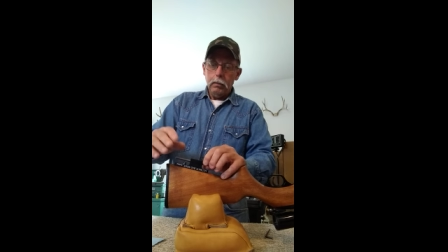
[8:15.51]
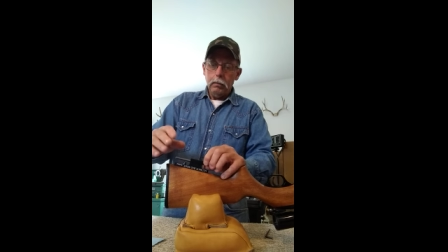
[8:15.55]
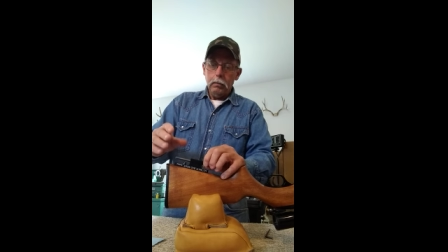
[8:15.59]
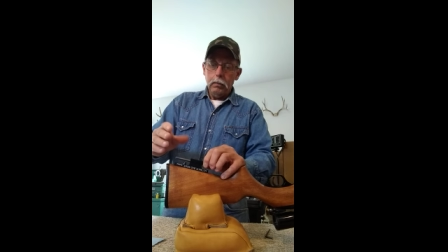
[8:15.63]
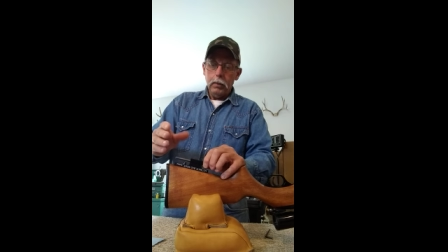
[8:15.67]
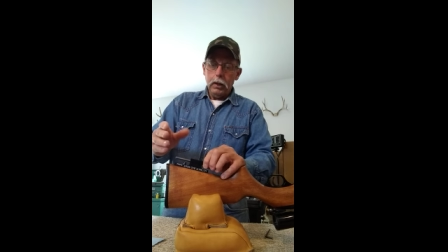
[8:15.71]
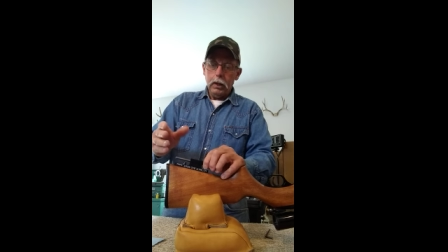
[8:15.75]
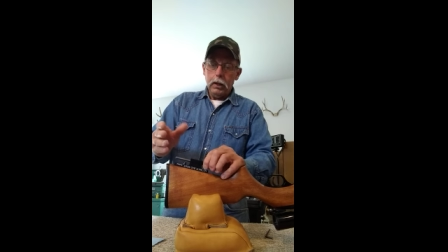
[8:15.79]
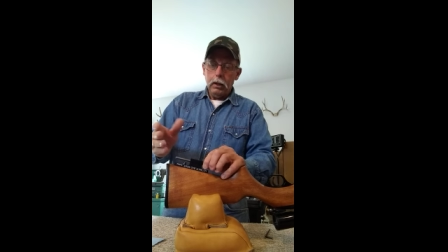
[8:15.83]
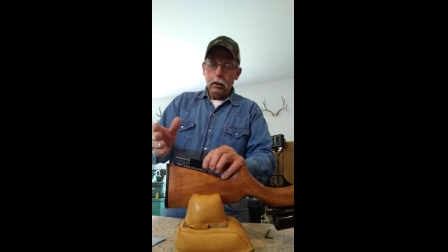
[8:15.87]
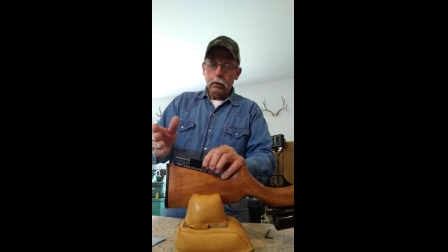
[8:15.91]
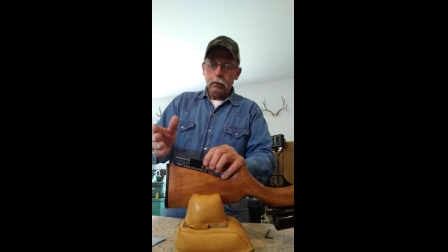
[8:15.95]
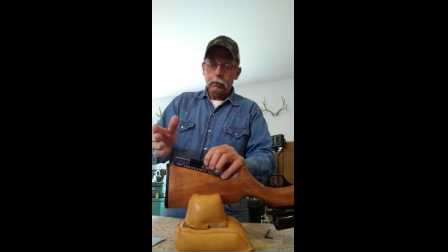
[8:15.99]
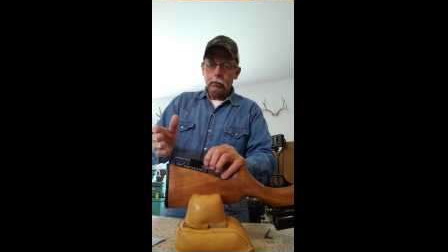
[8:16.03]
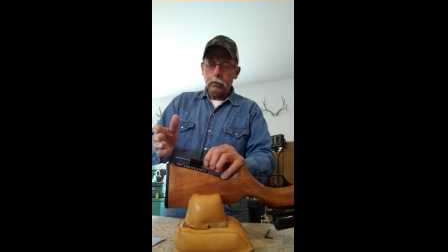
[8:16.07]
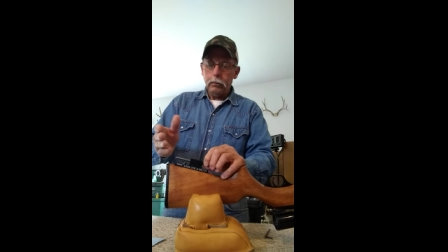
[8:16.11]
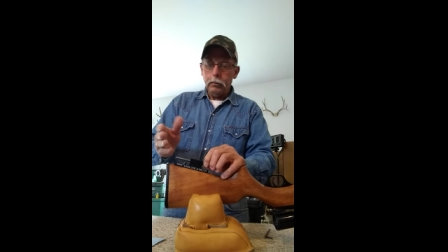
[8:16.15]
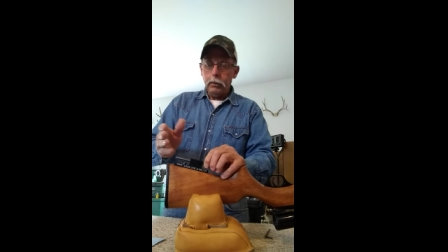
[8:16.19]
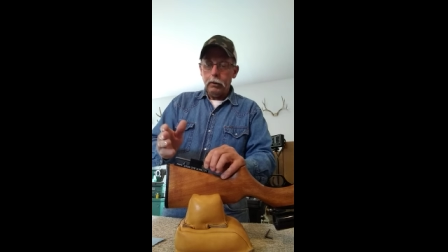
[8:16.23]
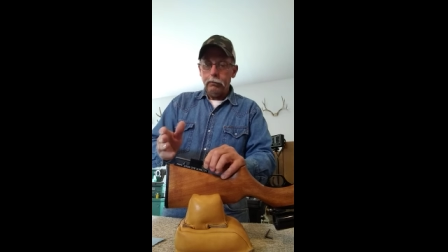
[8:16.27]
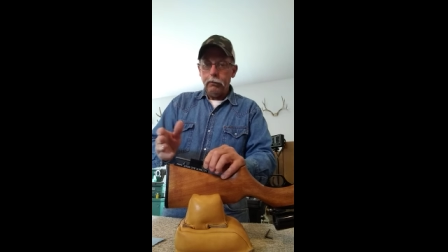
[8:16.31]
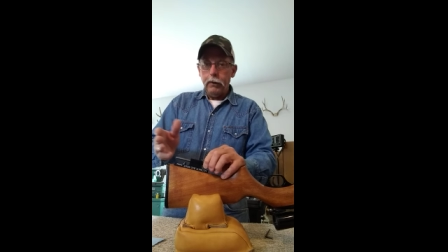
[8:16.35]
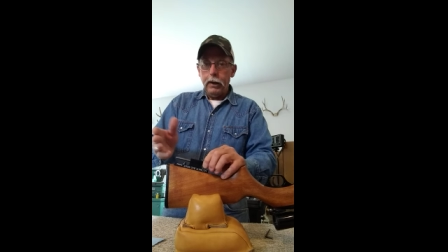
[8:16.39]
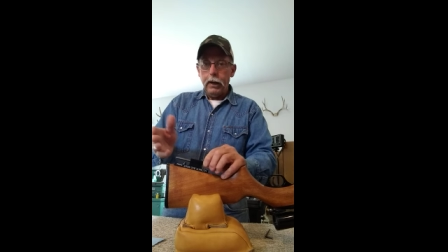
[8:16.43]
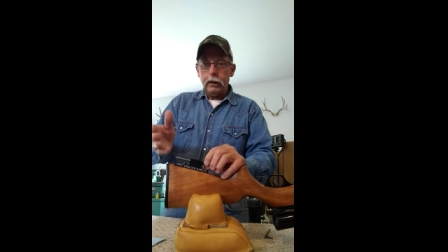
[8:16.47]
because from
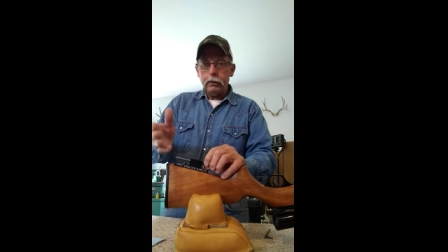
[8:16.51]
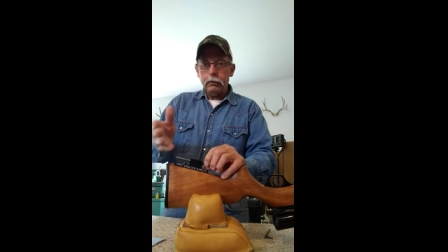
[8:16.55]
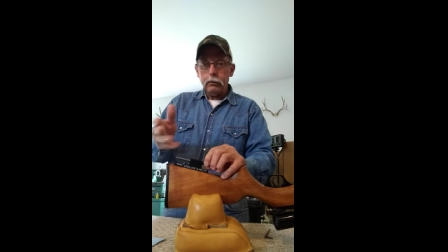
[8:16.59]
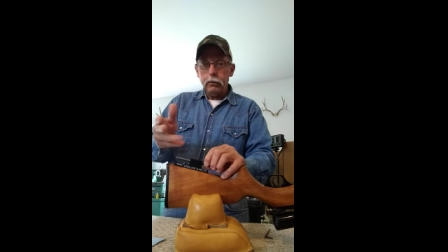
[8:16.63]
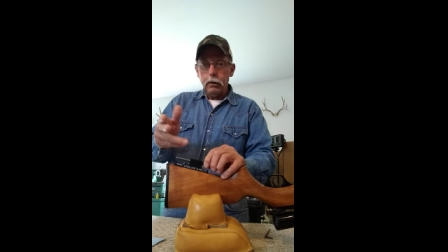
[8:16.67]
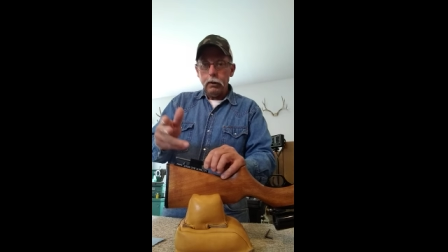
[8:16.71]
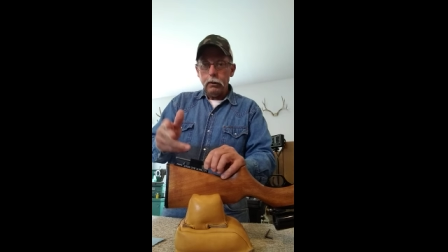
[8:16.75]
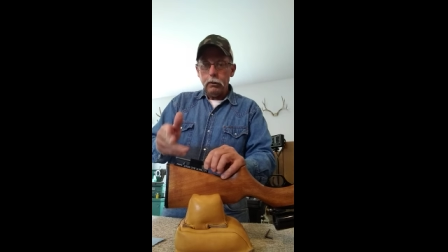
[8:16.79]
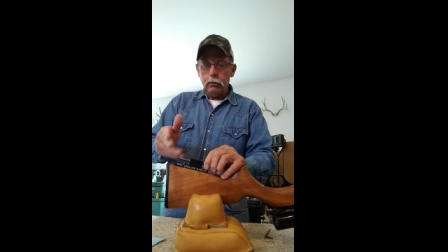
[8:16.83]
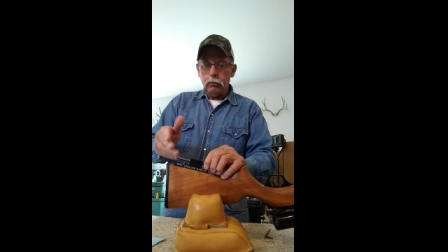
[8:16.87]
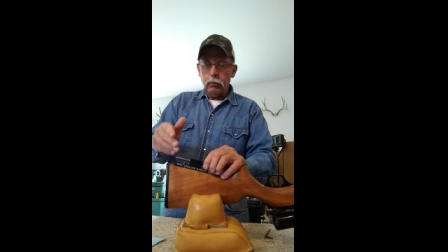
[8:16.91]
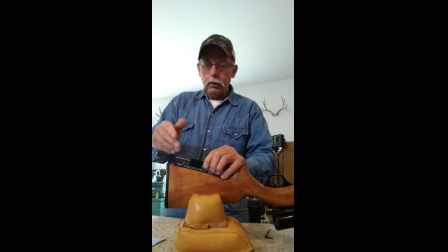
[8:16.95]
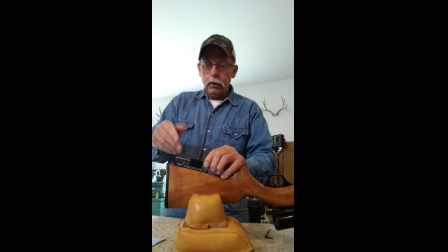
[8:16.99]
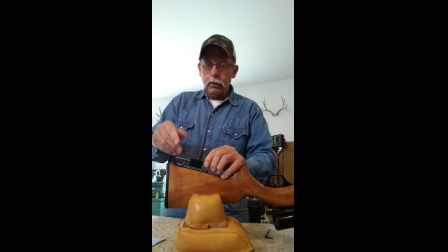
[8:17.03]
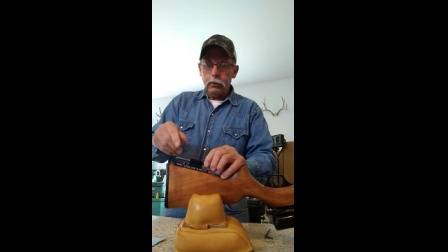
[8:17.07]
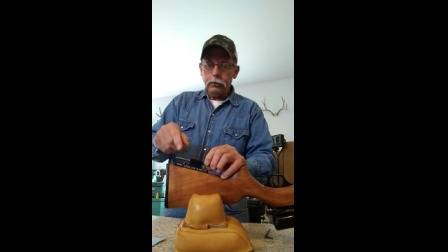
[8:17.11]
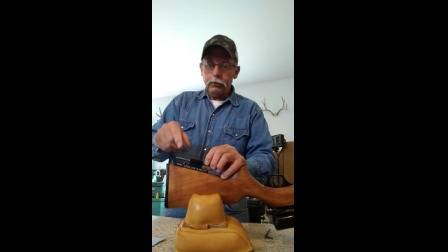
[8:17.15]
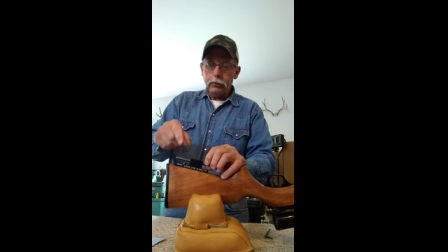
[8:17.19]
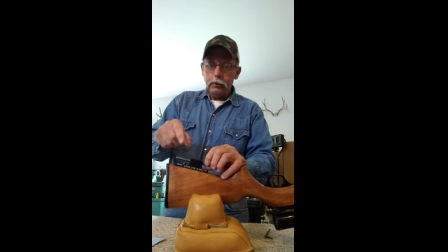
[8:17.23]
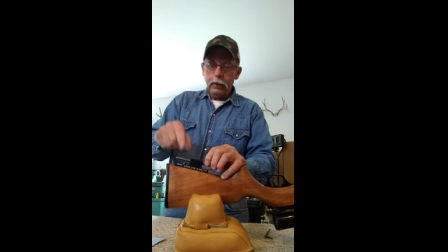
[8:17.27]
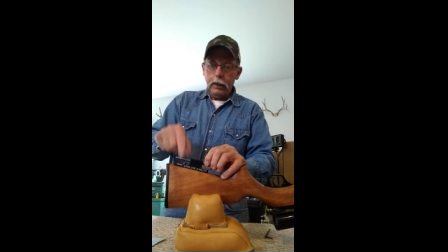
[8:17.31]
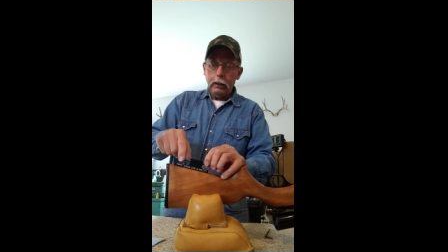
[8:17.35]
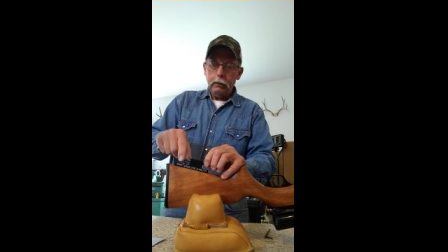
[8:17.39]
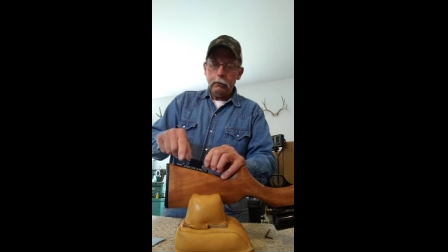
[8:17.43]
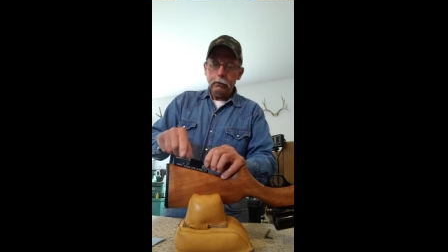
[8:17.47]
the factory the rear
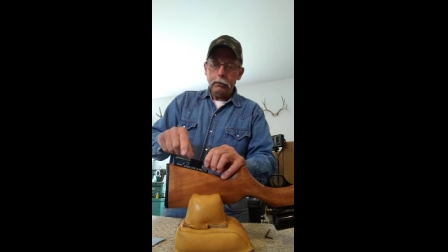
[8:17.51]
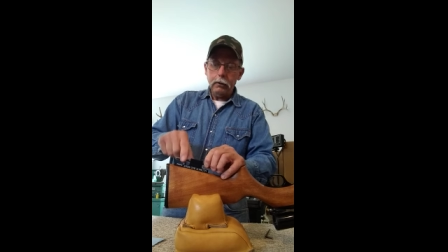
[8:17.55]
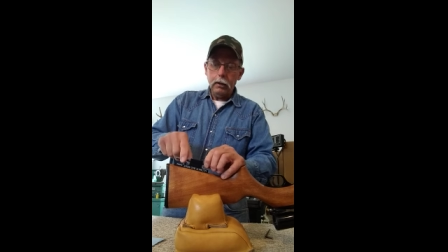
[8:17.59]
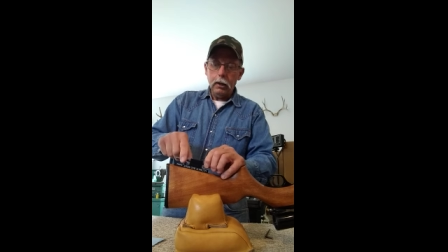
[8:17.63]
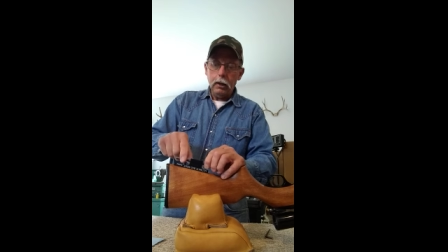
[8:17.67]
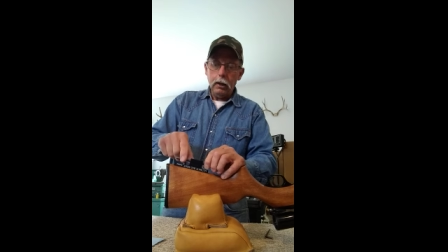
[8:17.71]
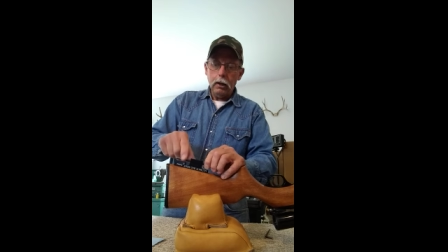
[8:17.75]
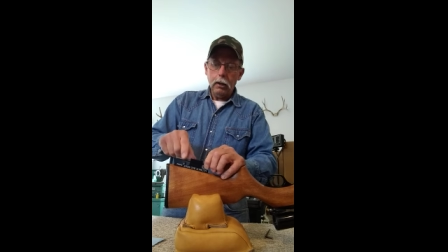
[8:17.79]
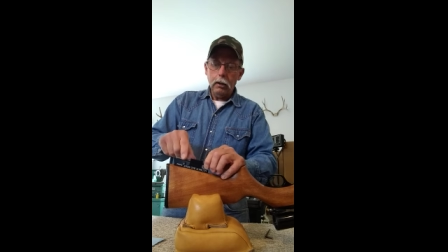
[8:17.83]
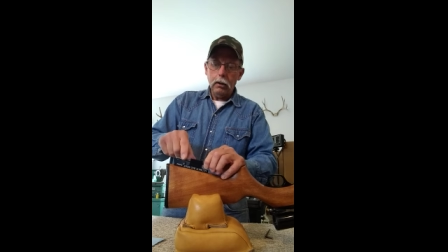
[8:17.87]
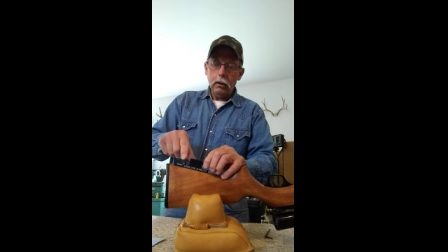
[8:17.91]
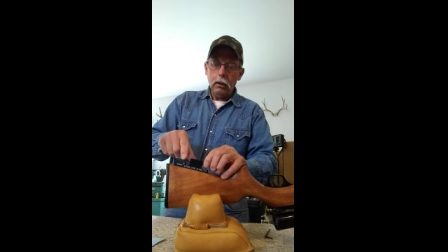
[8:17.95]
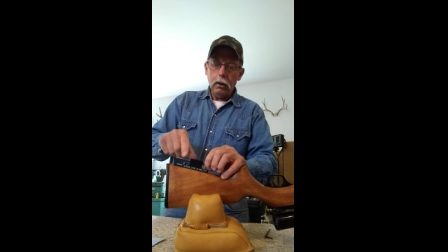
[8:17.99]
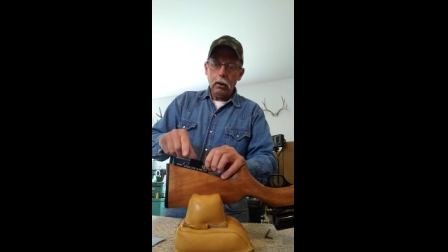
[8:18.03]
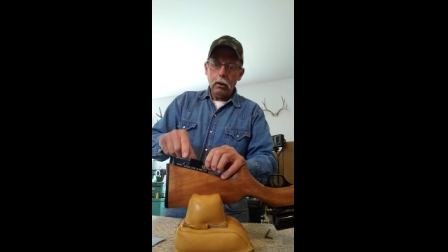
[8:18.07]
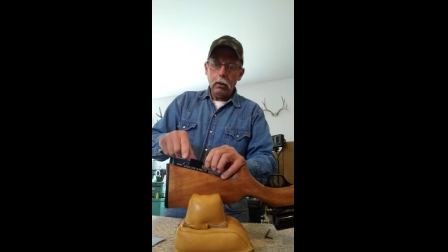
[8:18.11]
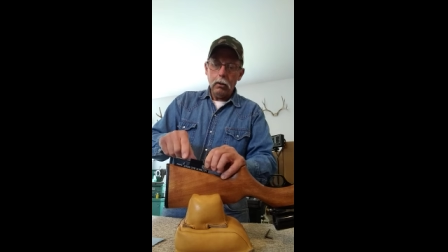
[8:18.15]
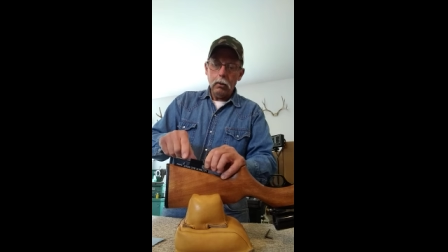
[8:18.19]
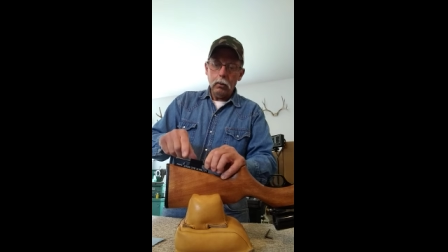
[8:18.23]
sling stud